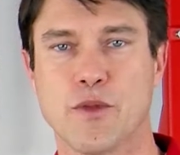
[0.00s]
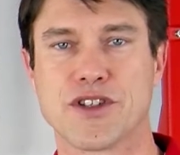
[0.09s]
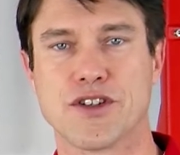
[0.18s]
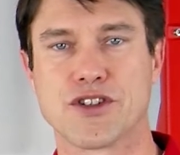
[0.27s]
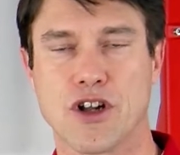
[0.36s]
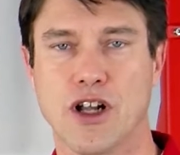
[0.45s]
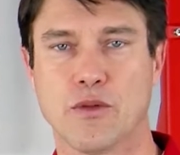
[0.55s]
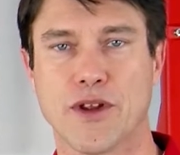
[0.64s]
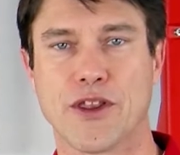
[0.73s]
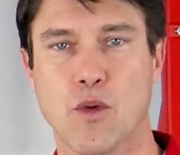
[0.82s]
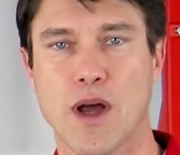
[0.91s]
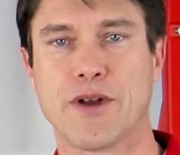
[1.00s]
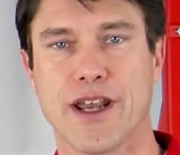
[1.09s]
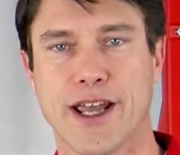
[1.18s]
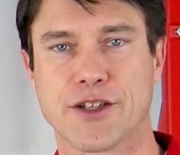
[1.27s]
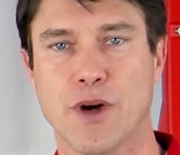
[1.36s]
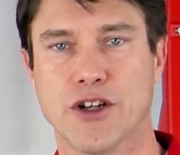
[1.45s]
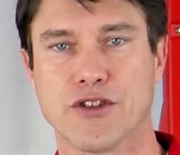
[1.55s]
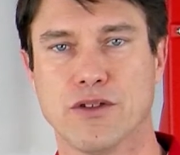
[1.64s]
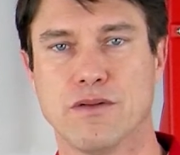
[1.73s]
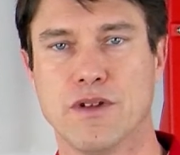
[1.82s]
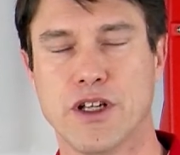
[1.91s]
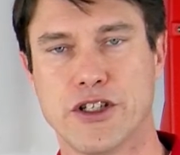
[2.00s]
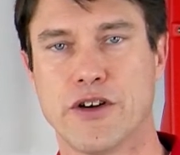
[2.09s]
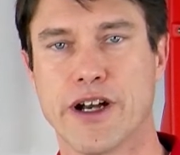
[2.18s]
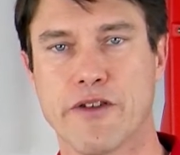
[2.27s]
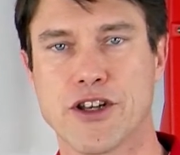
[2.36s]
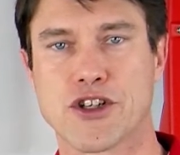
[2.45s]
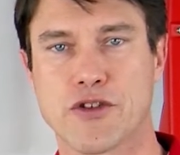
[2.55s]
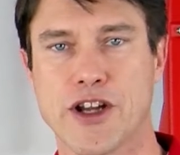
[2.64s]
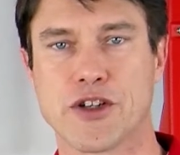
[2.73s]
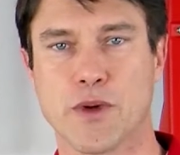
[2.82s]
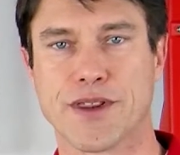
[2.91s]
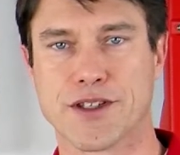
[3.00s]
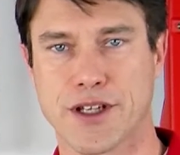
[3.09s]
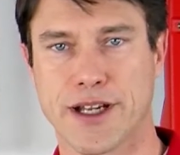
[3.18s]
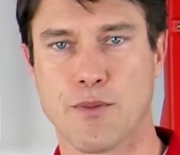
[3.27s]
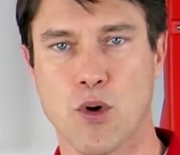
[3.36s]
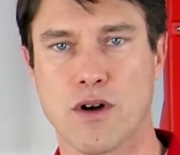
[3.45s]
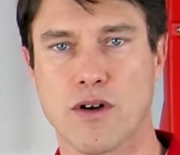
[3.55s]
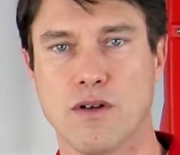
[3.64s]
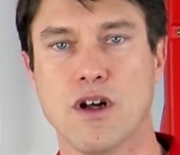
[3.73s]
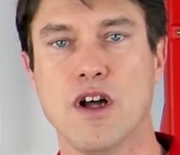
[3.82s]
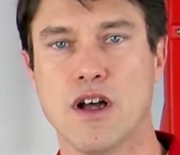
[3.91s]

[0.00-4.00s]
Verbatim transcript: was installed with the WebConnect module, during registration with the Sunny portal,